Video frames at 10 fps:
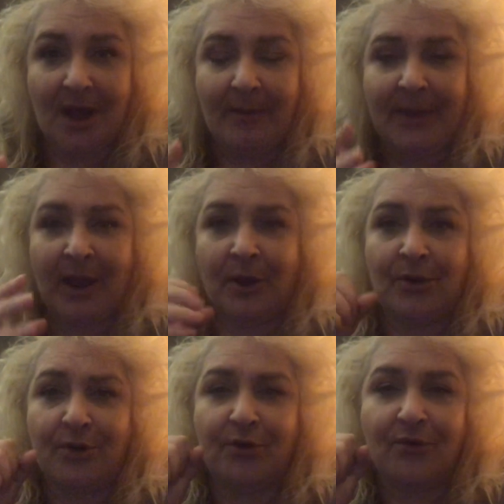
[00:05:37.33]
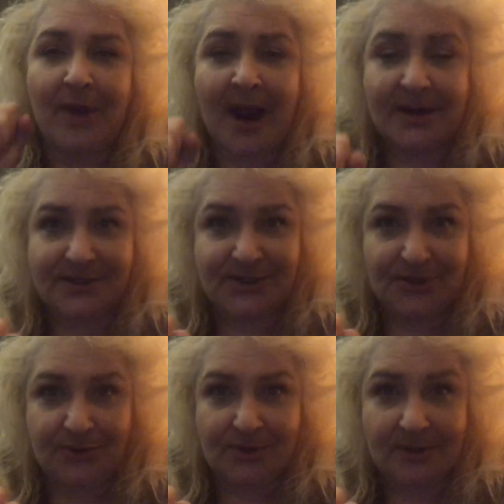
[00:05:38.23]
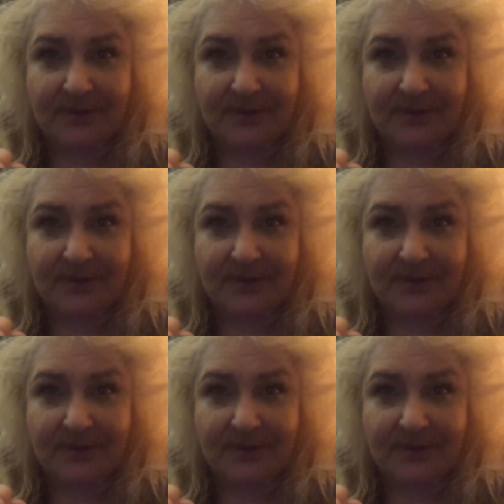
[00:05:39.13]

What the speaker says: about gratitude